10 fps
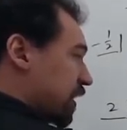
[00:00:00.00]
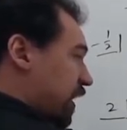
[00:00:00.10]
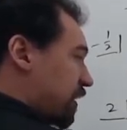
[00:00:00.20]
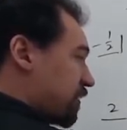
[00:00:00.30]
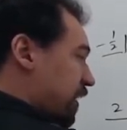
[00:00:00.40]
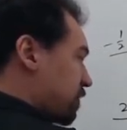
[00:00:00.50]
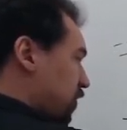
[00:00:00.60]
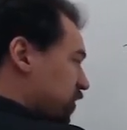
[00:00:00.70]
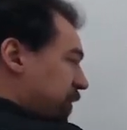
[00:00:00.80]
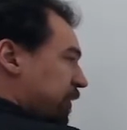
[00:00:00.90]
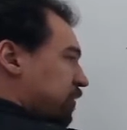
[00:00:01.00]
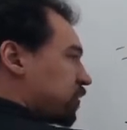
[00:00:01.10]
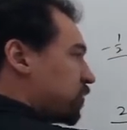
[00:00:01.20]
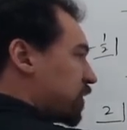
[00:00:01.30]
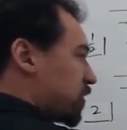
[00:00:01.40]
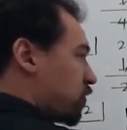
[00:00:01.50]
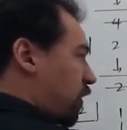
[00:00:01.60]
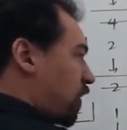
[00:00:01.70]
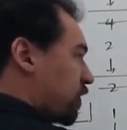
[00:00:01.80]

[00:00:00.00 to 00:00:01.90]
And then multiply by 2 is 12.